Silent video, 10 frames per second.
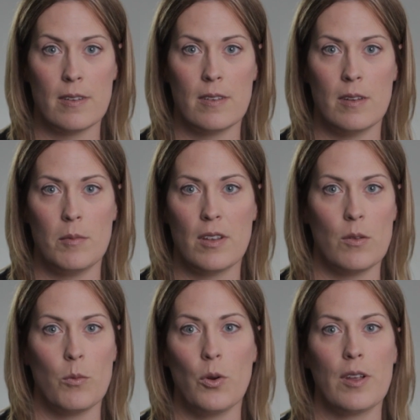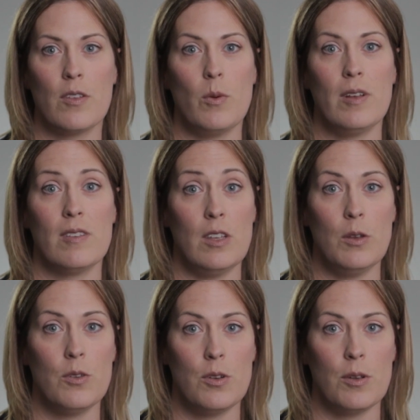system doesn't work as well as it
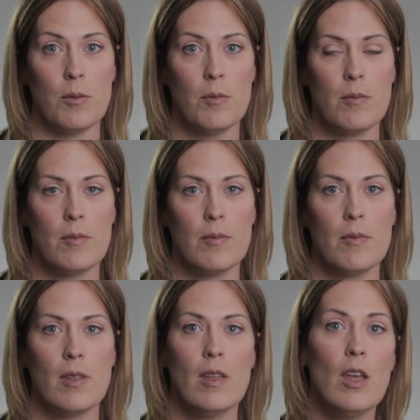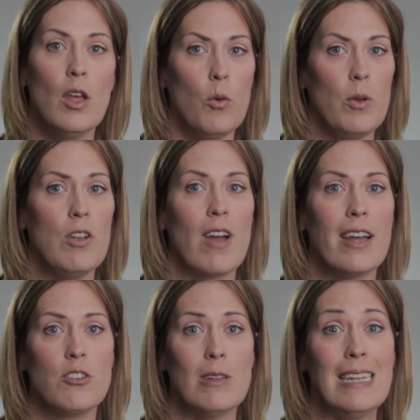used to. We
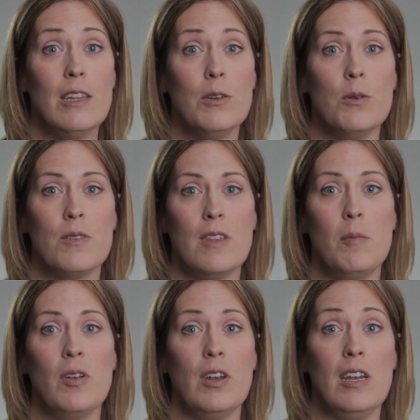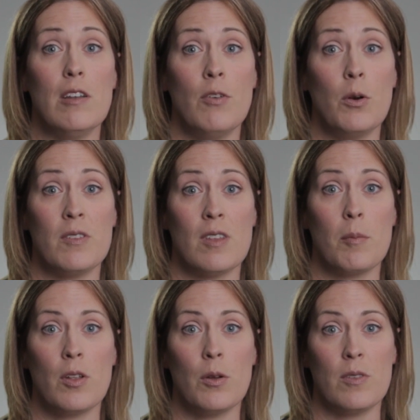gradually lose the ability to focus
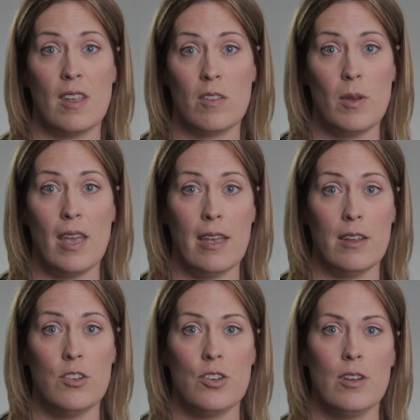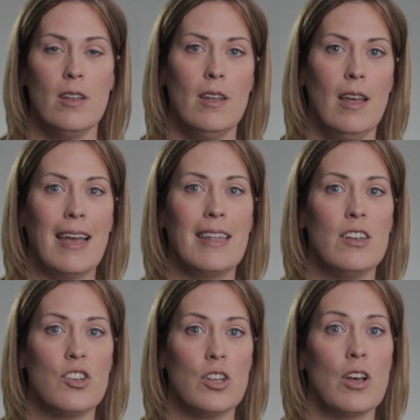up close as we age, a
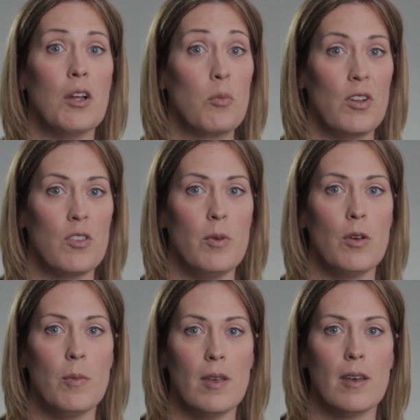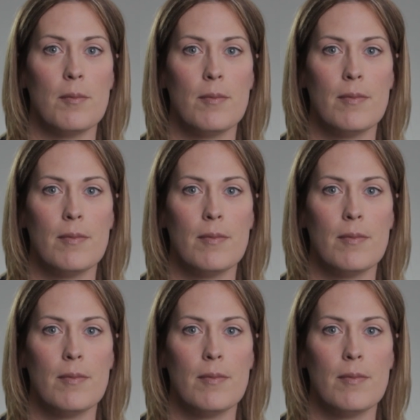condition called presbyopia.